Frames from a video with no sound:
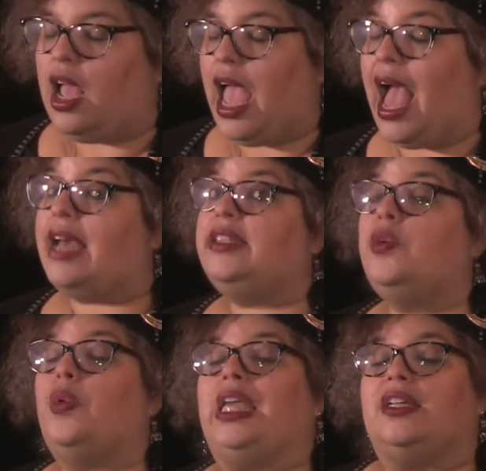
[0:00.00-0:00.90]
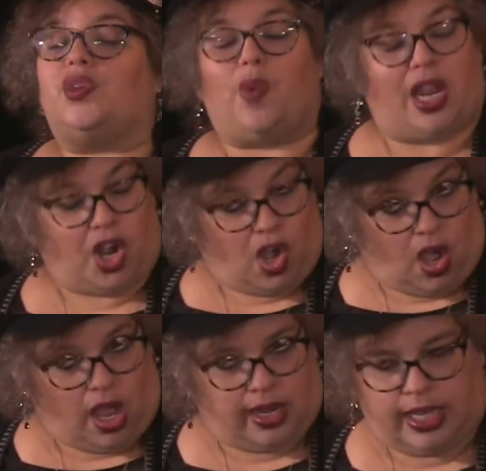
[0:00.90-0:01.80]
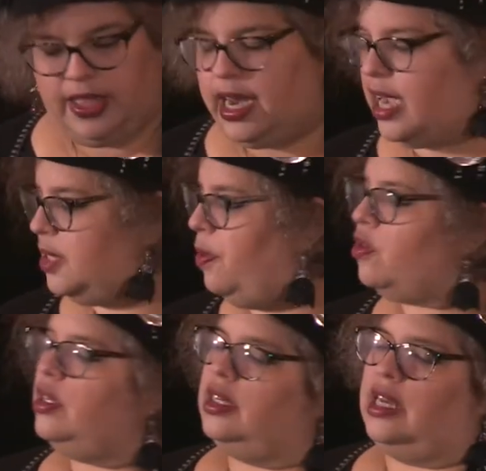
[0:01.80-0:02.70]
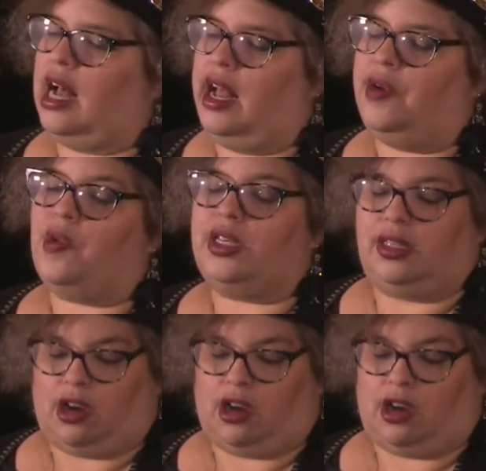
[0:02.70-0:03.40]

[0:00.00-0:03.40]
As the weeks went on, the next person to die was the